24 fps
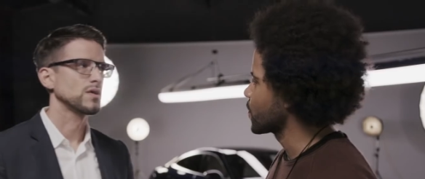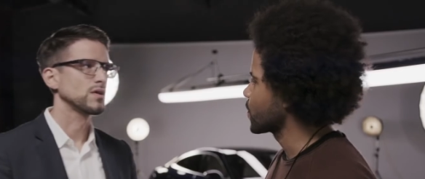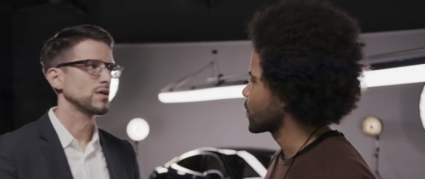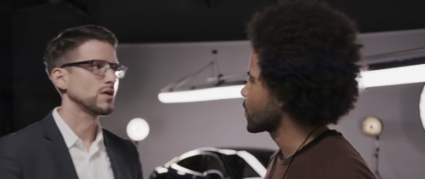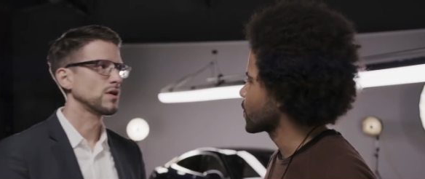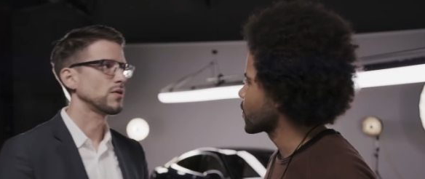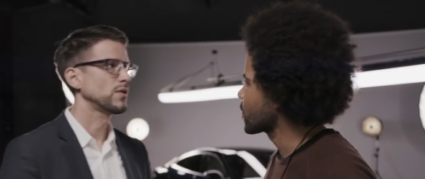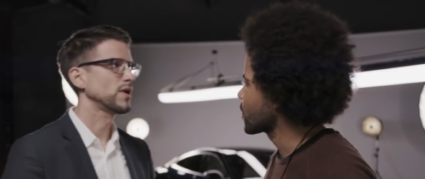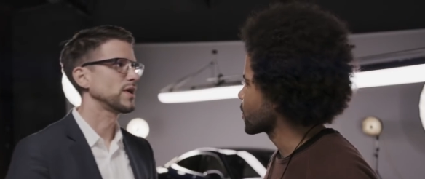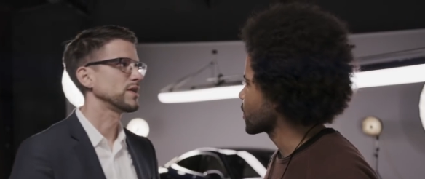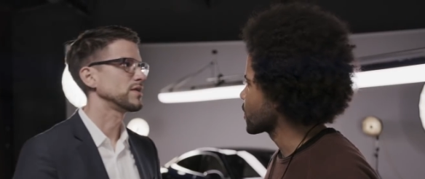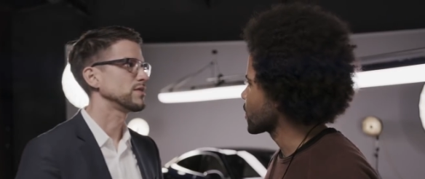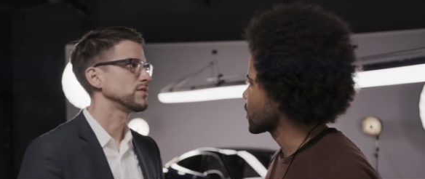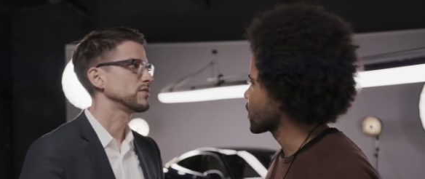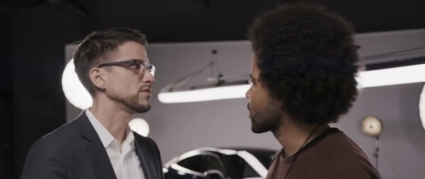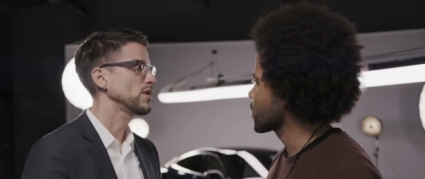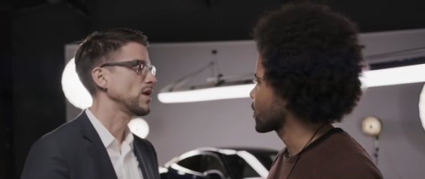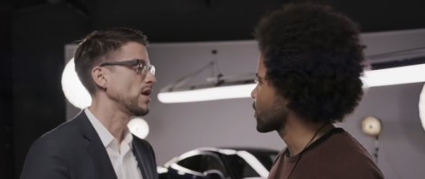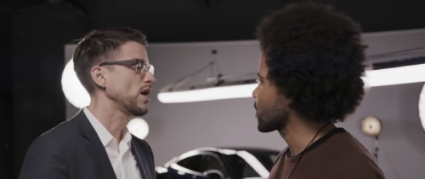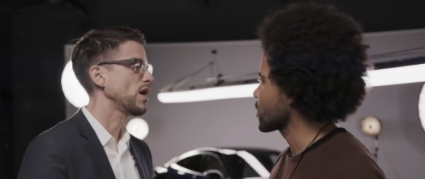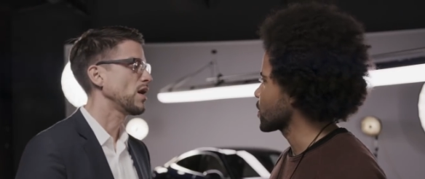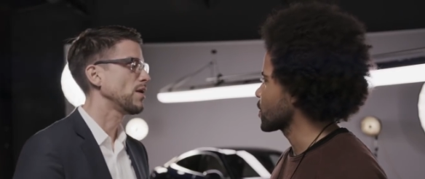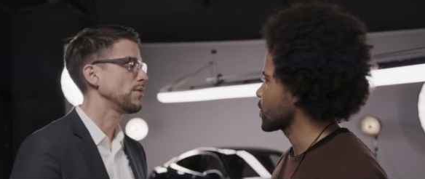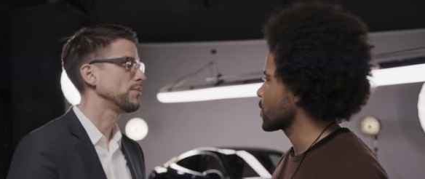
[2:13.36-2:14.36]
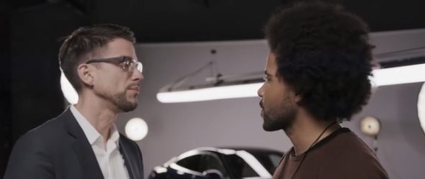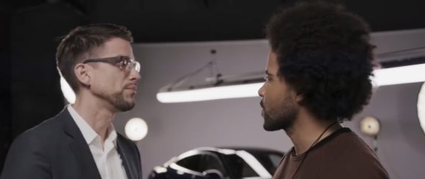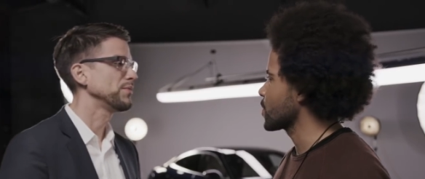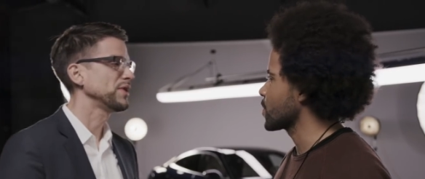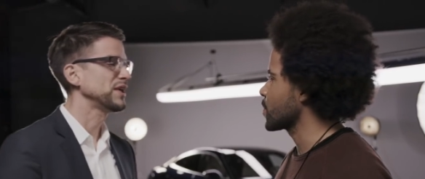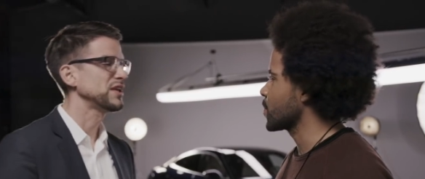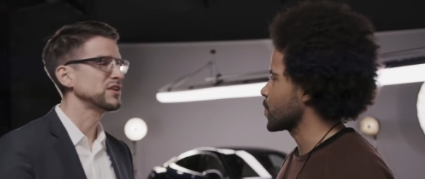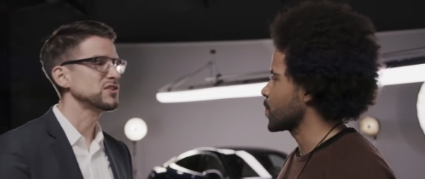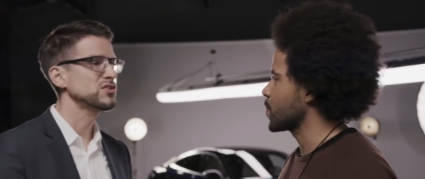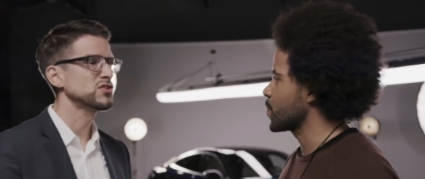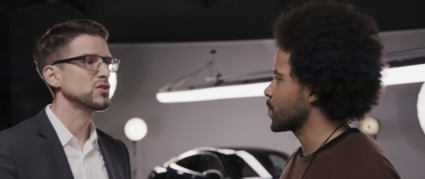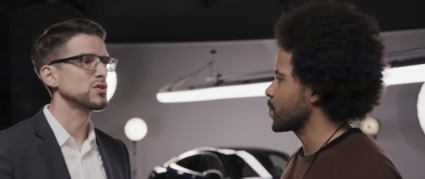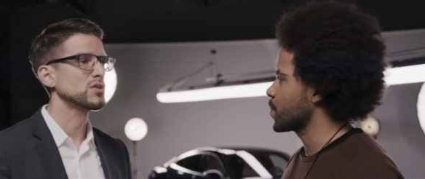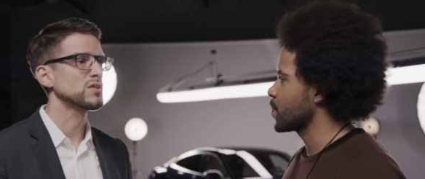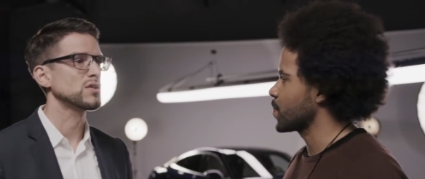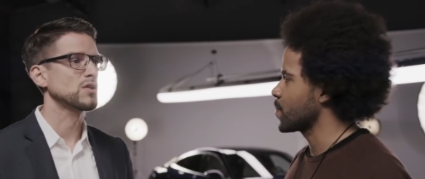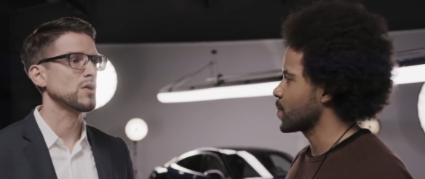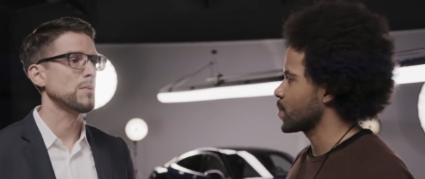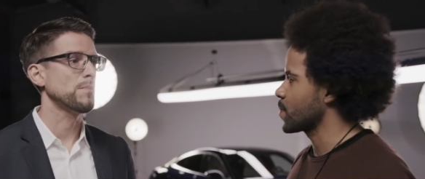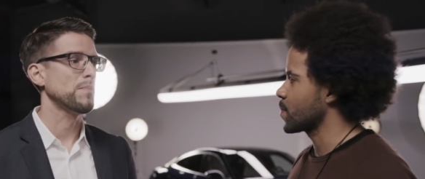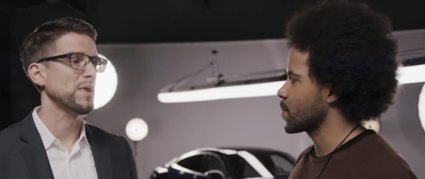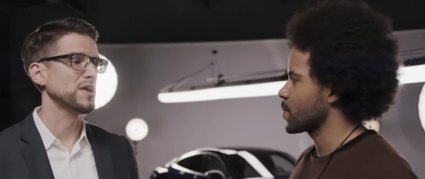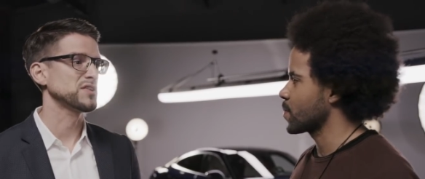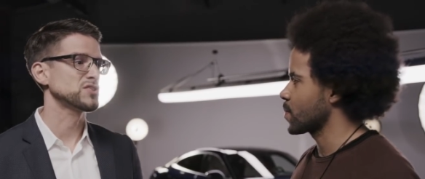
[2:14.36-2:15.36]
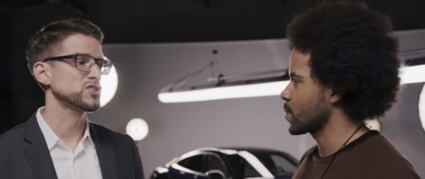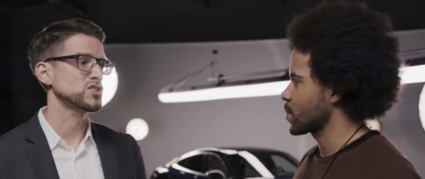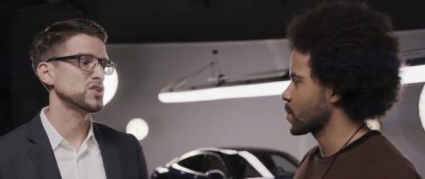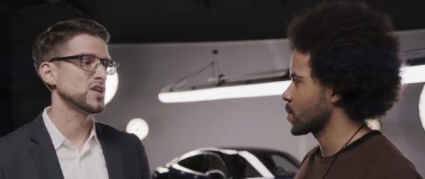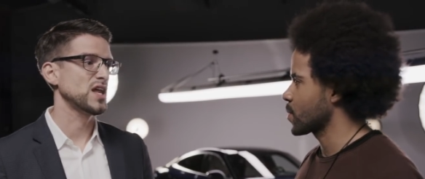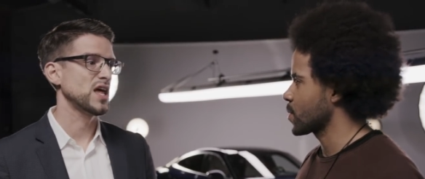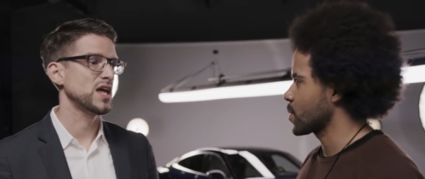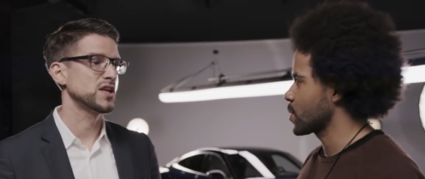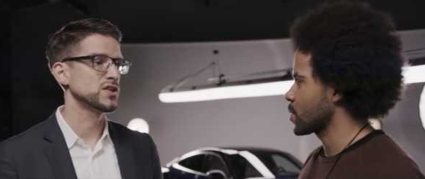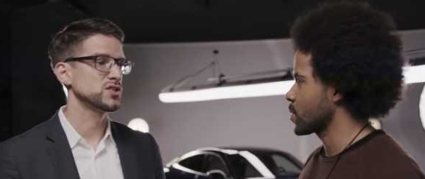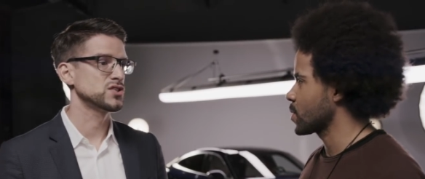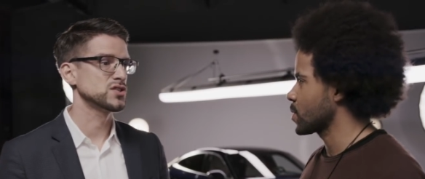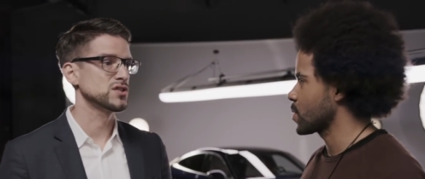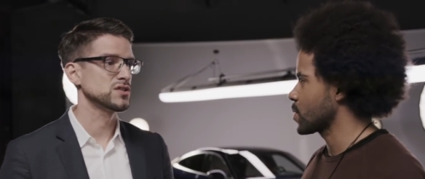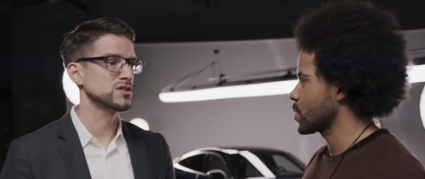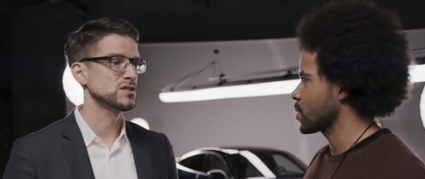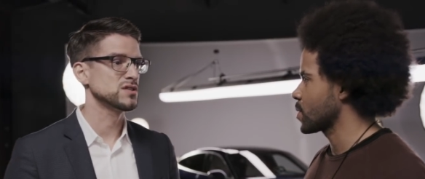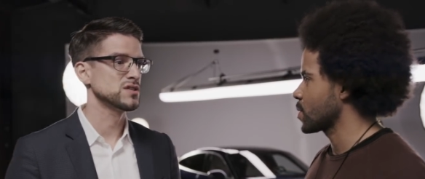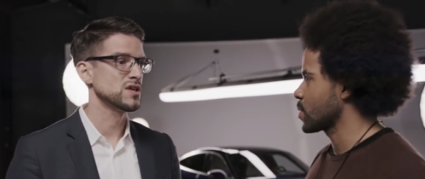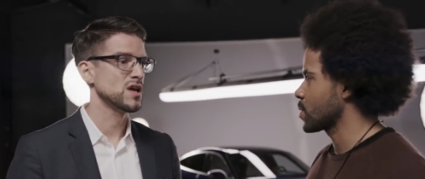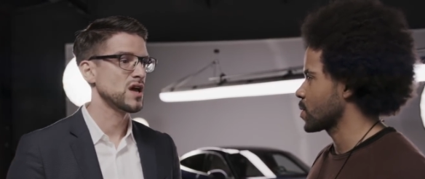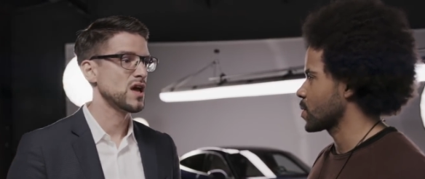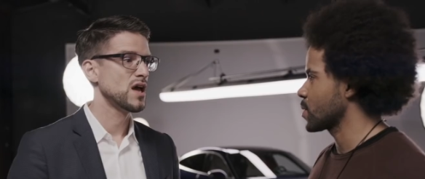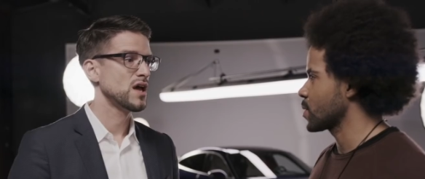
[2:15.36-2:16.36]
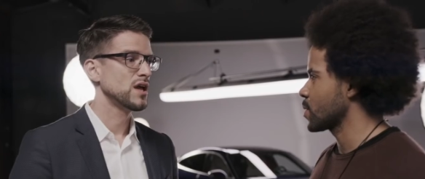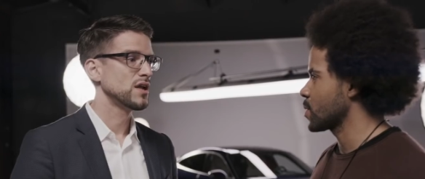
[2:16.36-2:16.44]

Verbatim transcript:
Speaker 1: All right, um, internal combustion engines